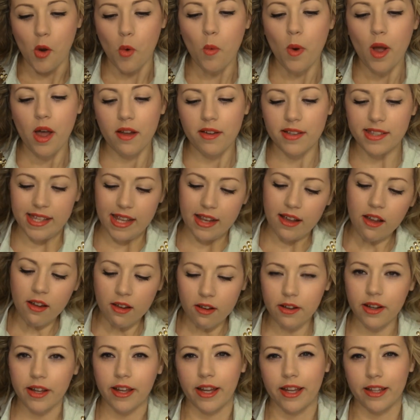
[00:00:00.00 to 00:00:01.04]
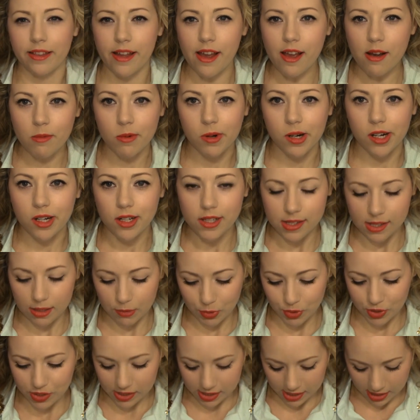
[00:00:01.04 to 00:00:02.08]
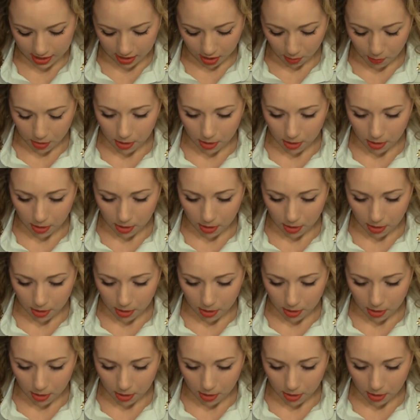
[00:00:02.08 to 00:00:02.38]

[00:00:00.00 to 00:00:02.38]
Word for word: Well, I was like, okay, that works. We'll see.